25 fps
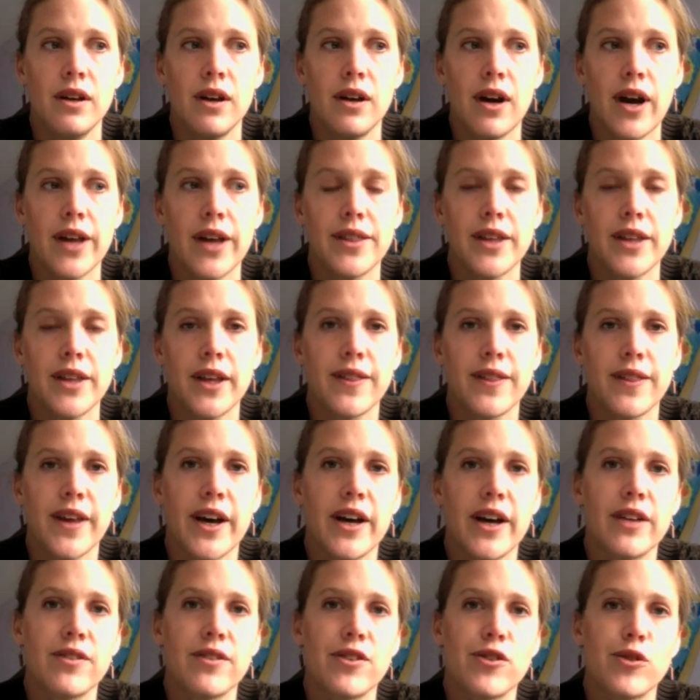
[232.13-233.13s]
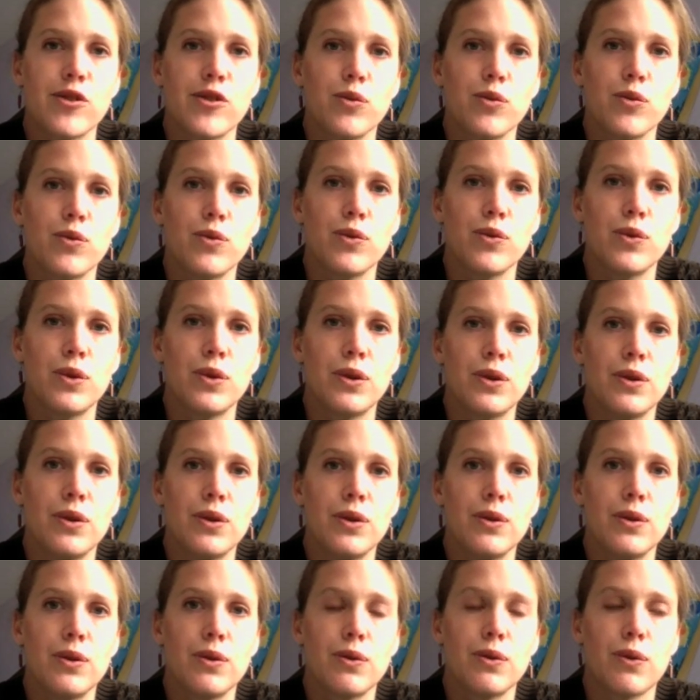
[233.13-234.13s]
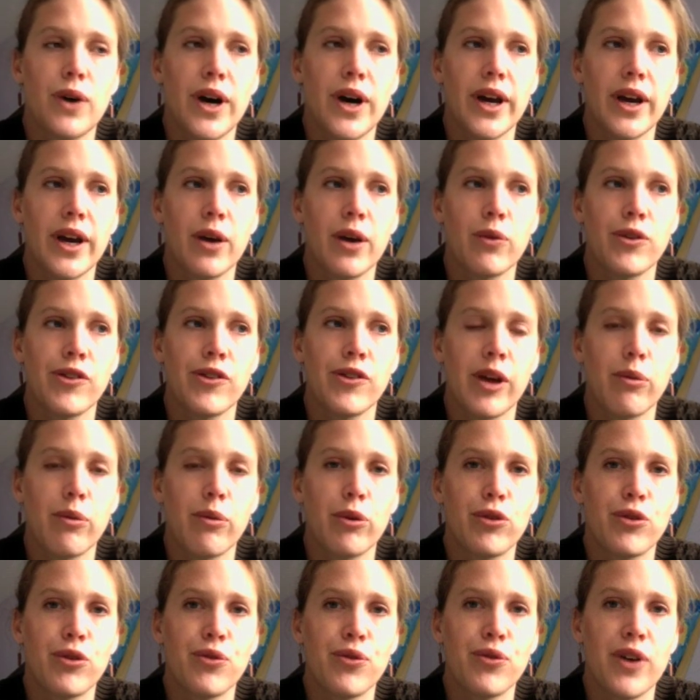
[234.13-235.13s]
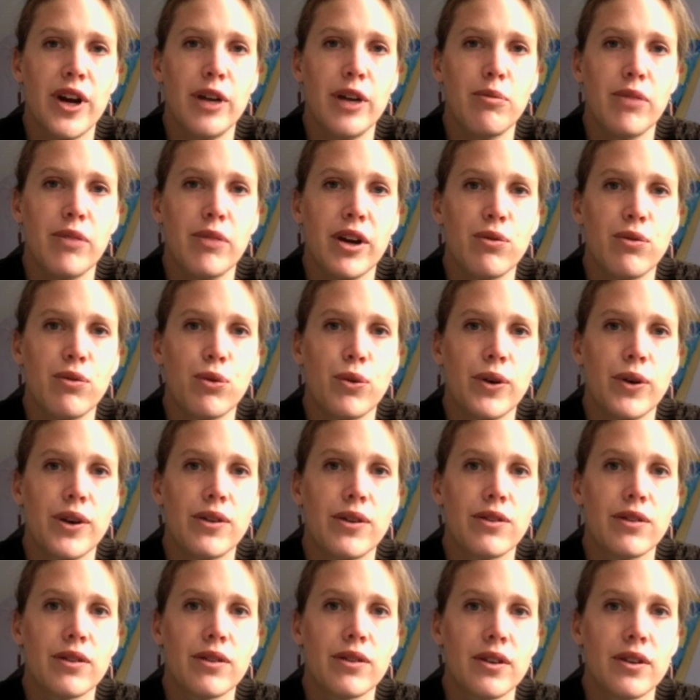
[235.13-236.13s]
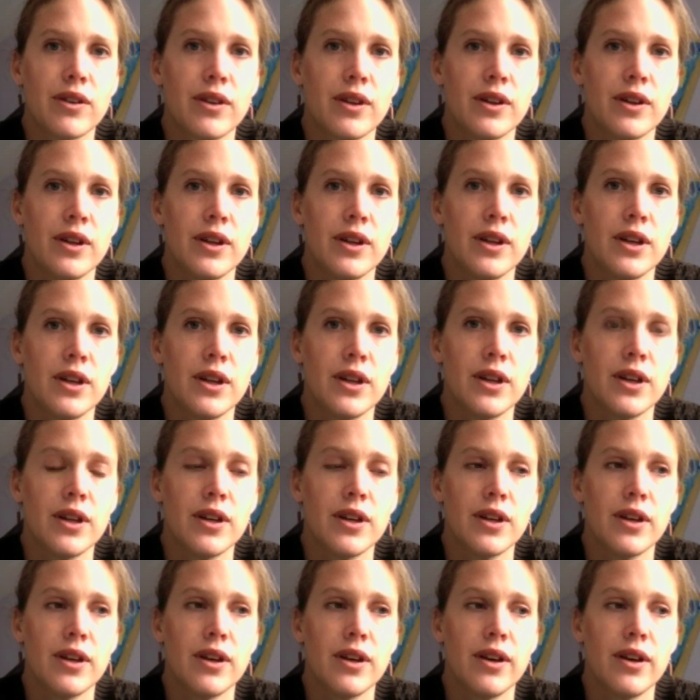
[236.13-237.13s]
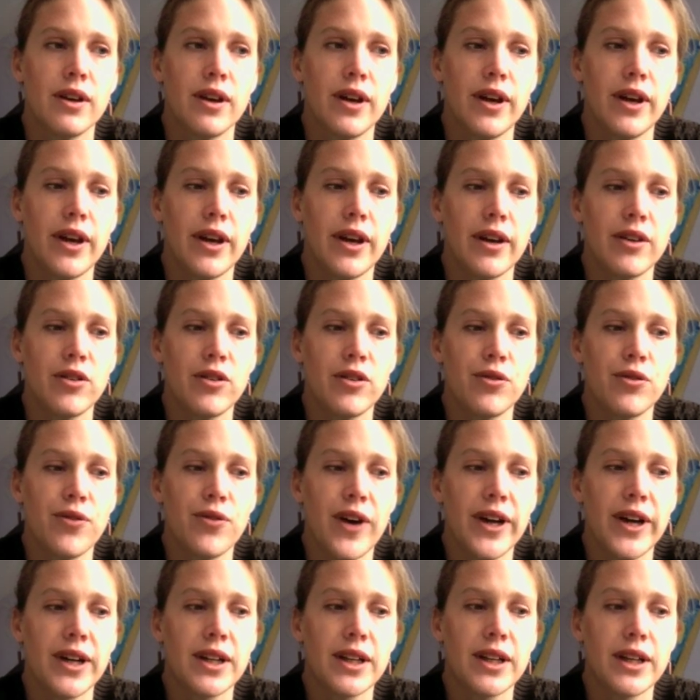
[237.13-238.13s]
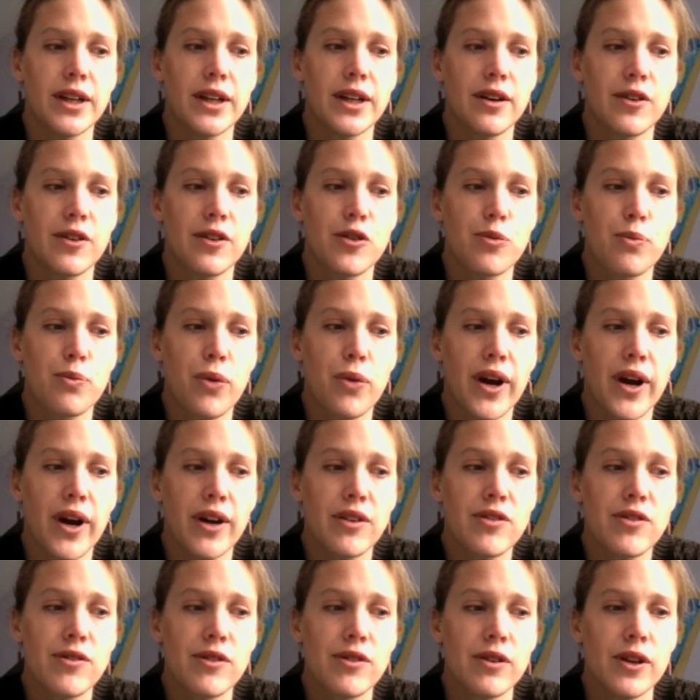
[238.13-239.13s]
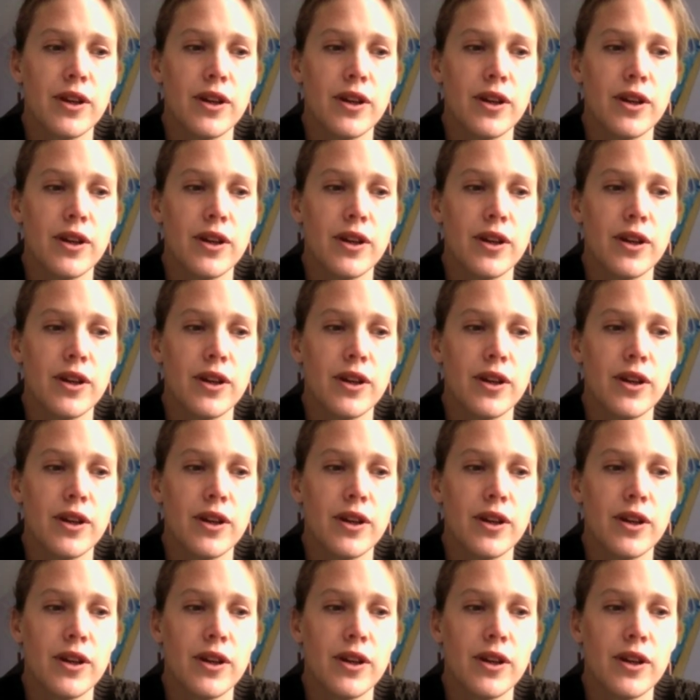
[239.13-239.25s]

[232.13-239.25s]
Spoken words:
I think that's why I was able to find my voice and finally express